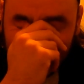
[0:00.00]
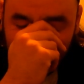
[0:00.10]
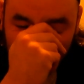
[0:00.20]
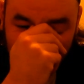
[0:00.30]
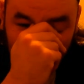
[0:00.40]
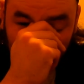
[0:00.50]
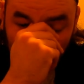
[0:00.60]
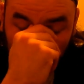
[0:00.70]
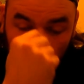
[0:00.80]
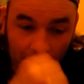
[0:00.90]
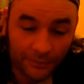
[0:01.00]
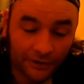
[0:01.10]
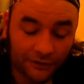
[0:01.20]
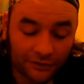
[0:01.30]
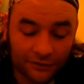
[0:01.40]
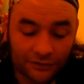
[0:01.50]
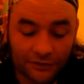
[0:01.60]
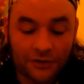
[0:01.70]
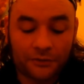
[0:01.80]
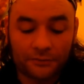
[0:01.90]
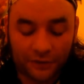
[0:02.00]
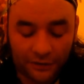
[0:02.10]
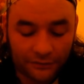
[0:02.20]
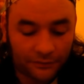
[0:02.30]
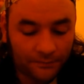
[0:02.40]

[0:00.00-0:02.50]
a load of false rape accusations themselves.